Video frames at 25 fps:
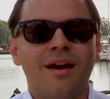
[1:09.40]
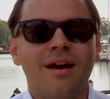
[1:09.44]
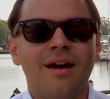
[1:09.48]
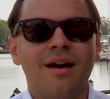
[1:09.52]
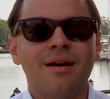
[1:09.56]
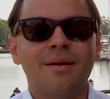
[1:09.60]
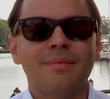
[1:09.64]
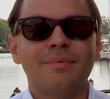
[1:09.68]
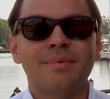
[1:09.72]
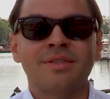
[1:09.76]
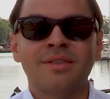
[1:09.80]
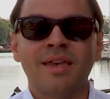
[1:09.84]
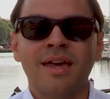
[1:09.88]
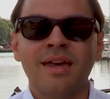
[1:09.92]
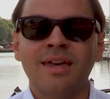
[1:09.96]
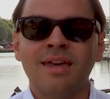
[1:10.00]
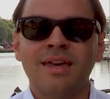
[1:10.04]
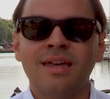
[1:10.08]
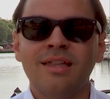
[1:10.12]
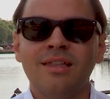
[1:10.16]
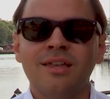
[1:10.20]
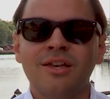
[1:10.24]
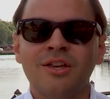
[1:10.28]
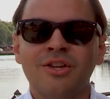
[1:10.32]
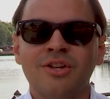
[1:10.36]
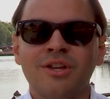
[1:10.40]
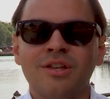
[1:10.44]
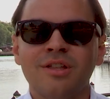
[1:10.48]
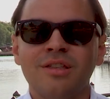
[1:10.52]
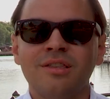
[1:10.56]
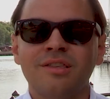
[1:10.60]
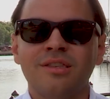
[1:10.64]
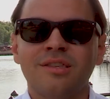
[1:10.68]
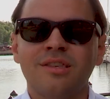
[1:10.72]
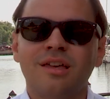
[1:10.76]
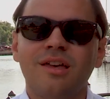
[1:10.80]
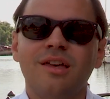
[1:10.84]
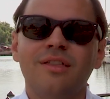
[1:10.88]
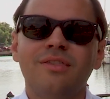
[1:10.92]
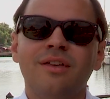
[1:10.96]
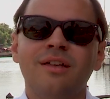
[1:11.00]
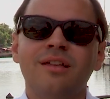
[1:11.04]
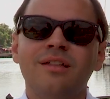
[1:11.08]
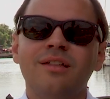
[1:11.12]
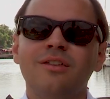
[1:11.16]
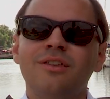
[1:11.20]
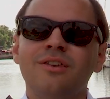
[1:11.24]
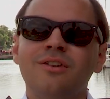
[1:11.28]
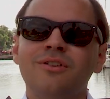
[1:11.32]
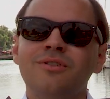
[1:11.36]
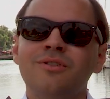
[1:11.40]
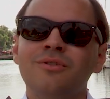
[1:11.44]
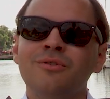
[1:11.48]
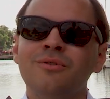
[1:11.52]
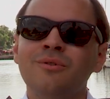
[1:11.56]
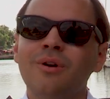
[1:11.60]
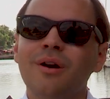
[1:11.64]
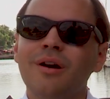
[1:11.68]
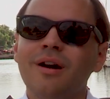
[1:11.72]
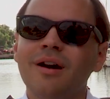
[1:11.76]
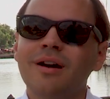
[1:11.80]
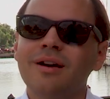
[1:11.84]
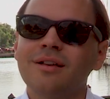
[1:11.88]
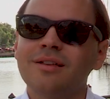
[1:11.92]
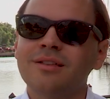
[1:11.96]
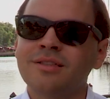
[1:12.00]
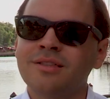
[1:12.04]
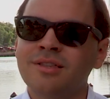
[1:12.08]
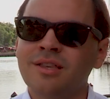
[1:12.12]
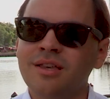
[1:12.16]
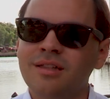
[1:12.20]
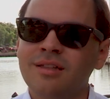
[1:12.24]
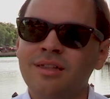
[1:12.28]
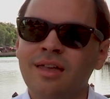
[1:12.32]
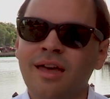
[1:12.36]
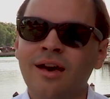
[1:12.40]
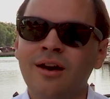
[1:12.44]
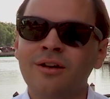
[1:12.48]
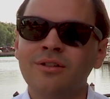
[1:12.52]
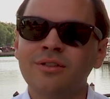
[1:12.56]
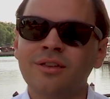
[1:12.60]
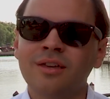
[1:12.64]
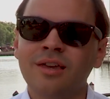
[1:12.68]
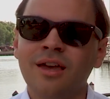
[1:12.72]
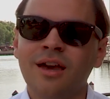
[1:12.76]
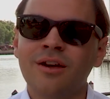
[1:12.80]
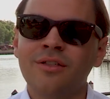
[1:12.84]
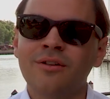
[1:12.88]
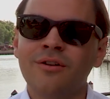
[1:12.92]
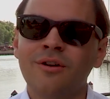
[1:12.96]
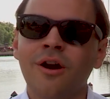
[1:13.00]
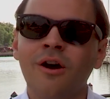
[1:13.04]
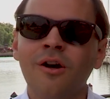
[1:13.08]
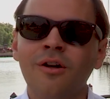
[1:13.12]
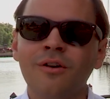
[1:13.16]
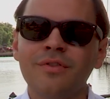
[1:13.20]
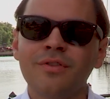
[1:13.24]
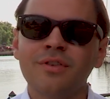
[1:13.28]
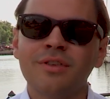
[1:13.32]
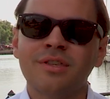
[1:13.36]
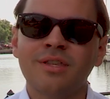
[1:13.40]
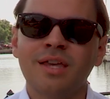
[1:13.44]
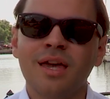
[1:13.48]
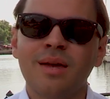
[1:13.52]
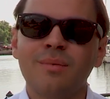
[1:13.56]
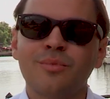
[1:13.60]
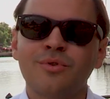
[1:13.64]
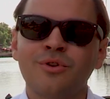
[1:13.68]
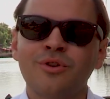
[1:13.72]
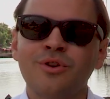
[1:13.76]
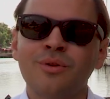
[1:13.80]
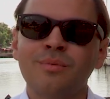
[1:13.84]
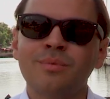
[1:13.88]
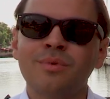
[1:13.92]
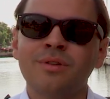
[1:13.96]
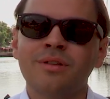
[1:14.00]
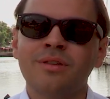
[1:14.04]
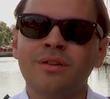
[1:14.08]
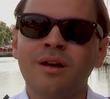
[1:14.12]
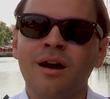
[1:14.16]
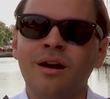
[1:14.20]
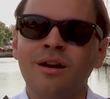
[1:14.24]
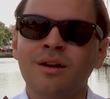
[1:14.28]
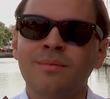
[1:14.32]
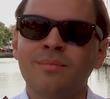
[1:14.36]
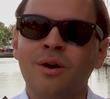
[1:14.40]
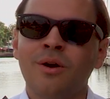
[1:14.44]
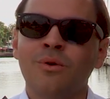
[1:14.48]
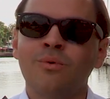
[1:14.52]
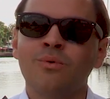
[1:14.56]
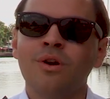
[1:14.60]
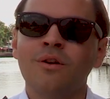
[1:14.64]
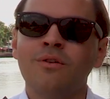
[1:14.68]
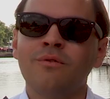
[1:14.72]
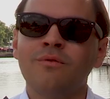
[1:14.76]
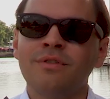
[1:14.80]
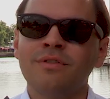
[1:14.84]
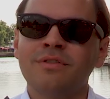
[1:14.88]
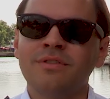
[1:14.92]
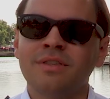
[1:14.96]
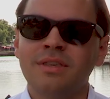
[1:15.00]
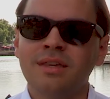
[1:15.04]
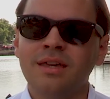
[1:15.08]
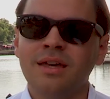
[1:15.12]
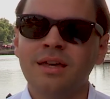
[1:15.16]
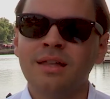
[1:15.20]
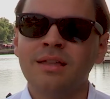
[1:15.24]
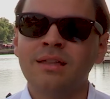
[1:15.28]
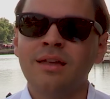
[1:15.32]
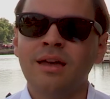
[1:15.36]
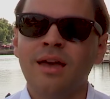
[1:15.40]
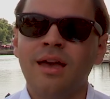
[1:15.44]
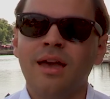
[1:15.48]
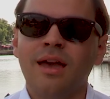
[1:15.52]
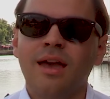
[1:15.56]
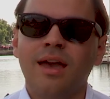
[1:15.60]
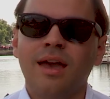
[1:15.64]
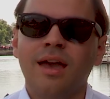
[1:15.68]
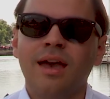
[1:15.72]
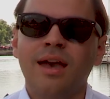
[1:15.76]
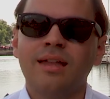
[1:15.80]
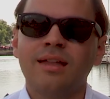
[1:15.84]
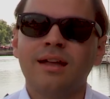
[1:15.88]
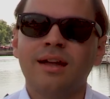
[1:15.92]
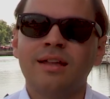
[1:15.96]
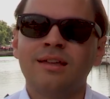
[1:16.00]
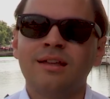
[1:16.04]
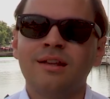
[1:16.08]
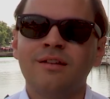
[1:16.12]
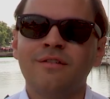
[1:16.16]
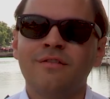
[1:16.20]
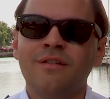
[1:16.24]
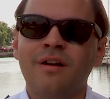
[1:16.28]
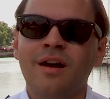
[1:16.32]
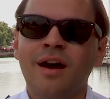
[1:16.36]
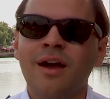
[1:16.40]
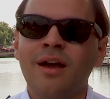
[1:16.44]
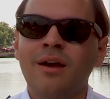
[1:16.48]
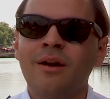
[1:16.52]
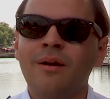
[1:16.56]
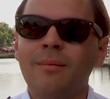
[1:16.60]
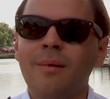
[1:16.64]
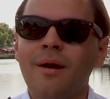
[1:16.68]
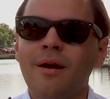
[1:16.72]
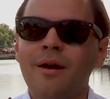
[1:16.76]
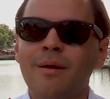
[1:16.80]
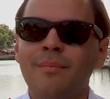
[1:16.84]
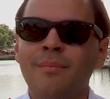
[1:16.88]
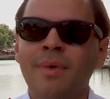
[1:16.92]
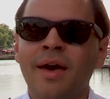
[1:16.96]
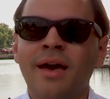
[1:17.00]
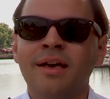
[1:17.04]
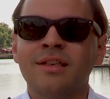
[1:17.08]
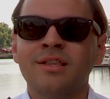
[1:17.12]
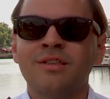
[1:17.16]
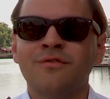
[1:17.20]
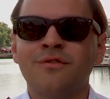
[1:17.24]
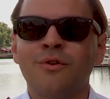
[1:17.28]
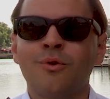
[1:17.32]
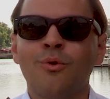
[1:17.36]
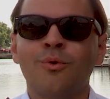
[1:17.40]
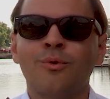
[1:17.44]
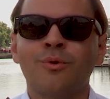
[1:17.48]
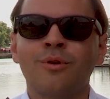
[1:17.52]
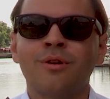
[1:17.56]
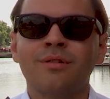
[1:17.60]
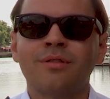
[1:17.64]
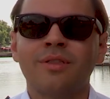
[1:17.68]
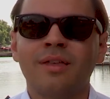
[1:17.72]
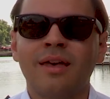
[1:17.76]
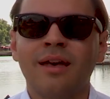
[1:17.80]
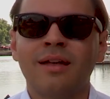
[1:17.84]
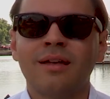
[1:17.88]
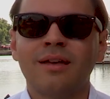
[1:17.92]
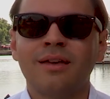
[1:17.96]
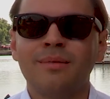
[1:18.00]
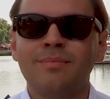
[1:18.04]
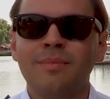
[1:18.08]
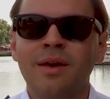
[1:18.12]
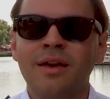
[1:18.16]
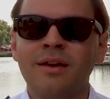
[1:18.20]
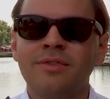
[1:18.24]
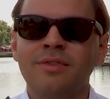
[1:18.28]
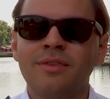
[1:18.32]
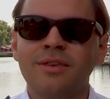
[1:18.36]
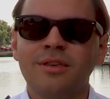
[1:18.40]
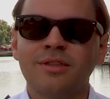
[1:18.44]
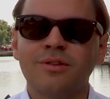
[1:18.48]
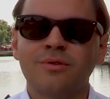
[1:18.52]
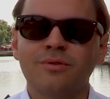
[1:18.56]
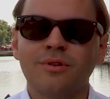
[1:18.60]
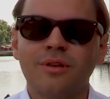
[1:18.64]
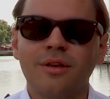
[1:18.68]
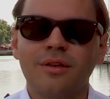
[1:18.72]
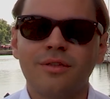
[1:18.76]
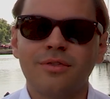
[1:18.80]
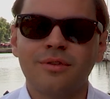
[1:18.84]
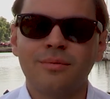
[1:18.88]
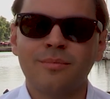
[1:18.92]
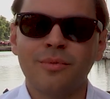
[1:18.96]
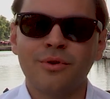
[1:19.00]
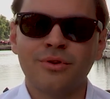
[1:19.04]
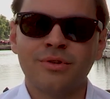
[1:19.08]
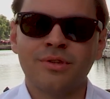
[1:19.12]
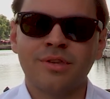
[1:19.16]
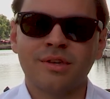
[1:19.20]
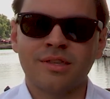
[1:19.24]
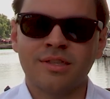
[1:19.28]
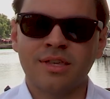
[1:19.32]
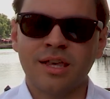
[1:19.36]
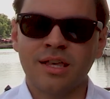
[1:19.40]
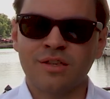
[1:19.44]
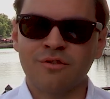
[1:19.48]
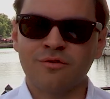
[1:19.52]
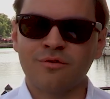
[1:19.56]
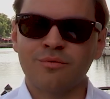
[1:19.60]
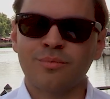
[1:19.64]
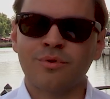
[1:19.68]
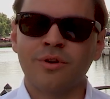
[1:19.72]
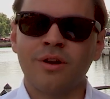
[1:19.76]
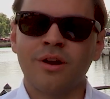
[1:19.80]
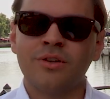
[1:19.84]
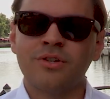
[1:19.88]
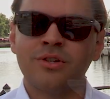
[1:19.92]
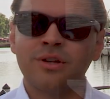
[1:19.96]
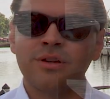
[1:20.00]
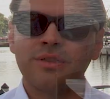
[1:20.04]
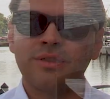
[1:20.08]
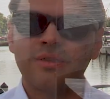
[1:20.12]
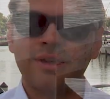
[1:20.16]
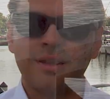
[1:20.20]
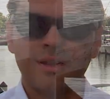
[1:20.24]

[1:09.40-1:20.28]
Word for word: um, site conditions and then to sit down together, all in the same room, to talk about what we've seen and identify a paths forward that can make this the most successful project